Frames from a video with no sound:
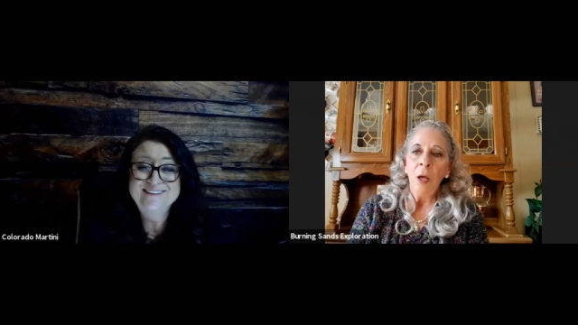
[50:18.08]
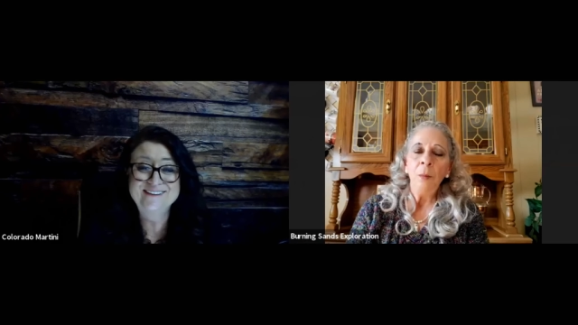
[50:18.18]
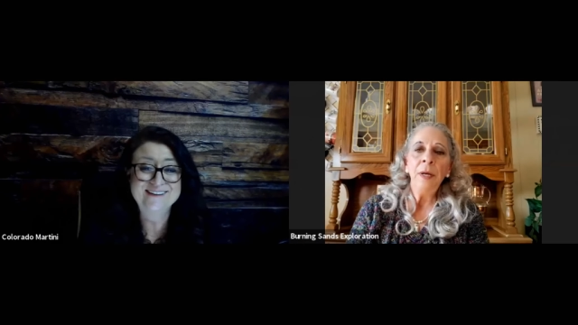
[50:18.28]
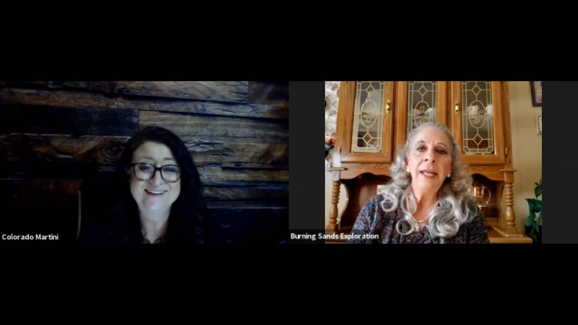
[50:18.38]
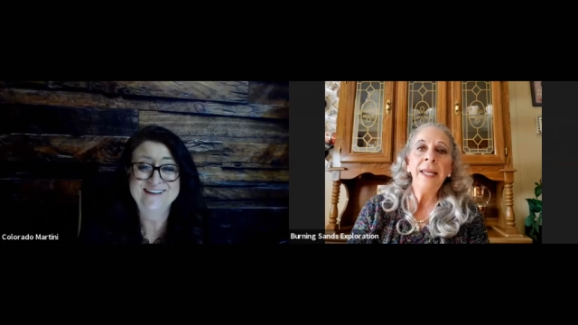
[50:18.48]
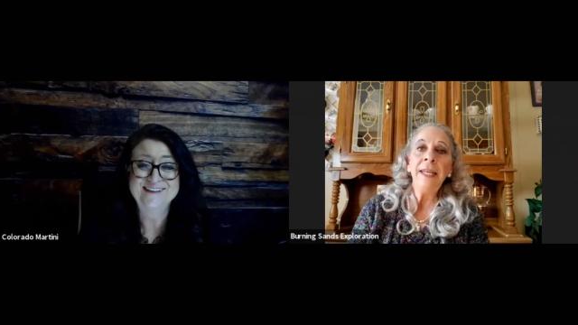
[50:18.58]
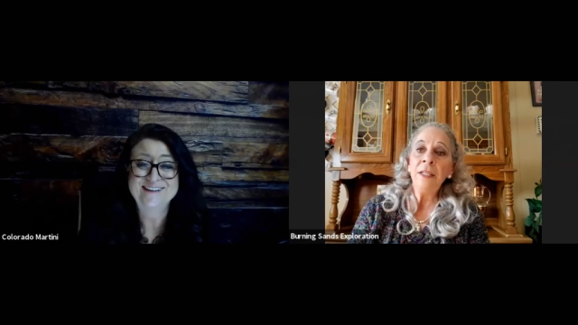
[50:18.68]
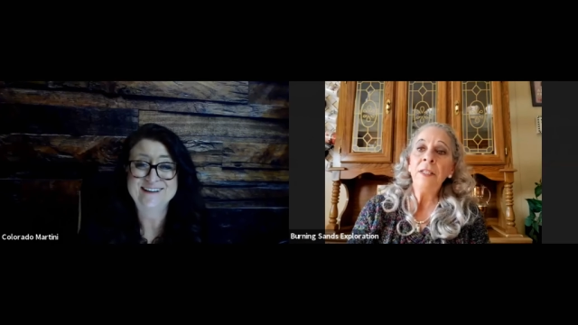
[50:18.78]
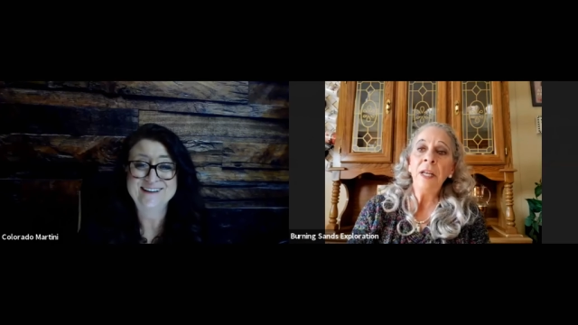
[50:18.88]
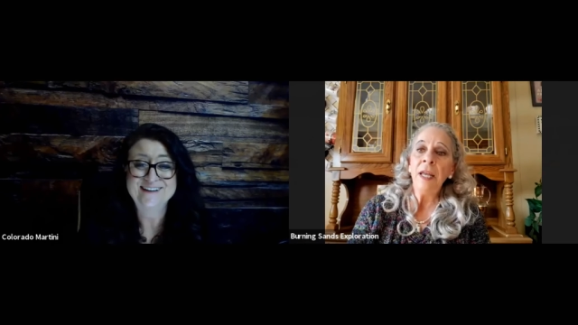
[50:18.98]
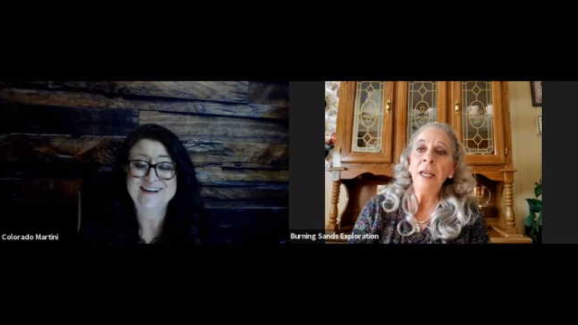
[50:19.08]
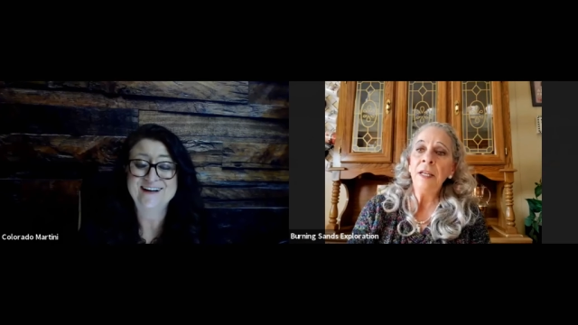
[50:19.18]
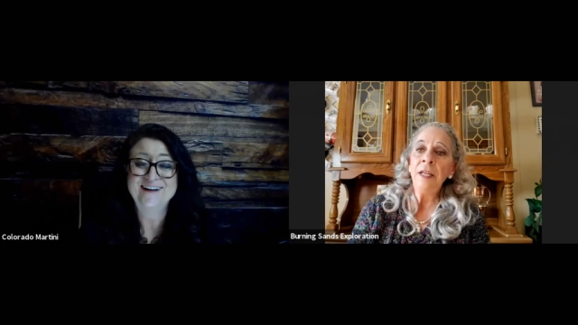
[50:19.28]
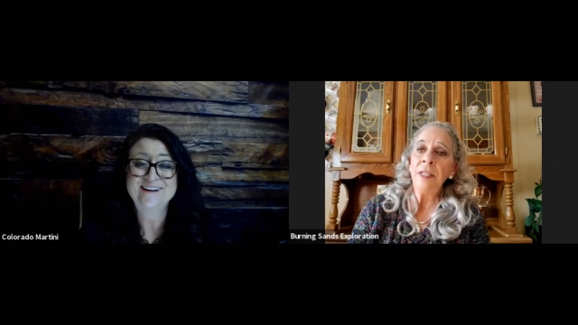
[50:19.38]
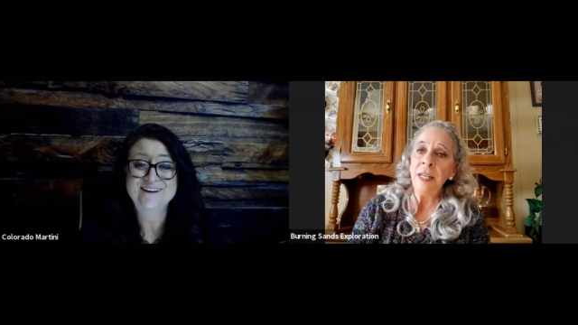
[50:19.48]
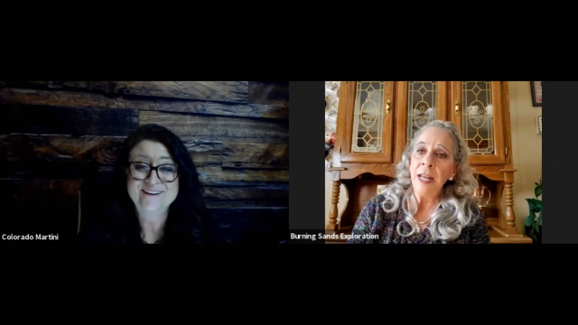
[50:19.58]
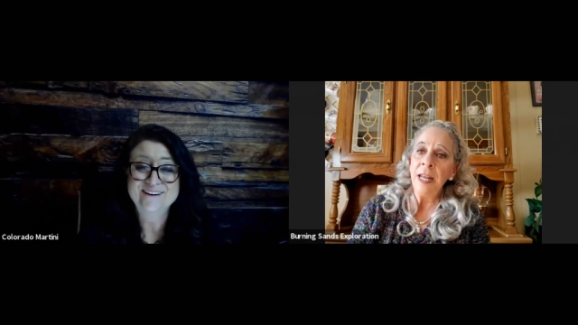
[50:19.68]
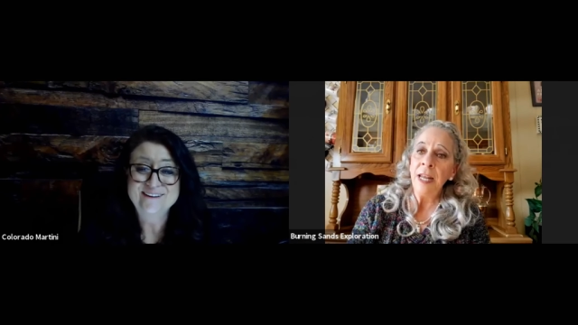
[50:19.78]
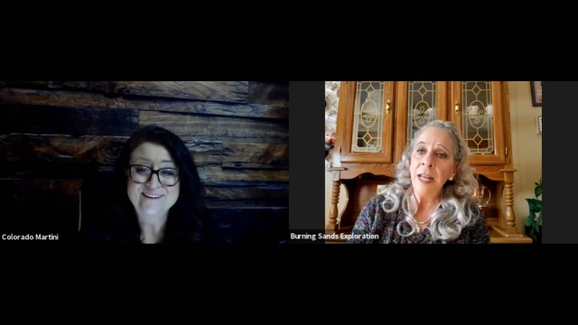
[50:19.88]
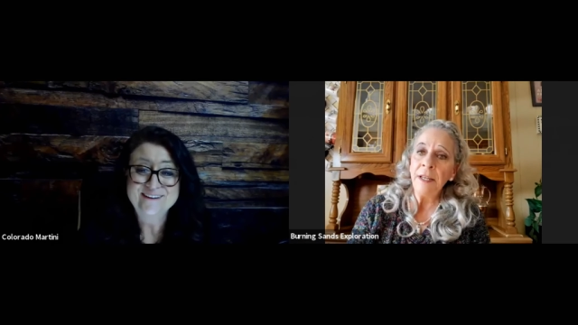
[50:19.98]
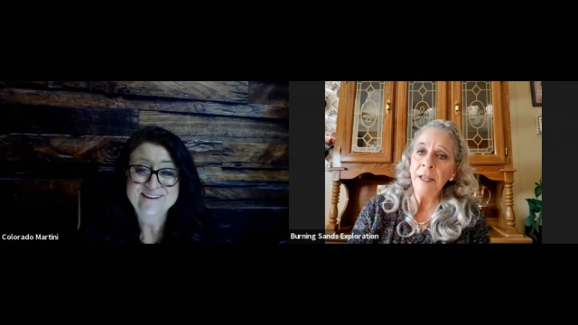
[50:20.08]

Speaker 1: well, it is it is desert,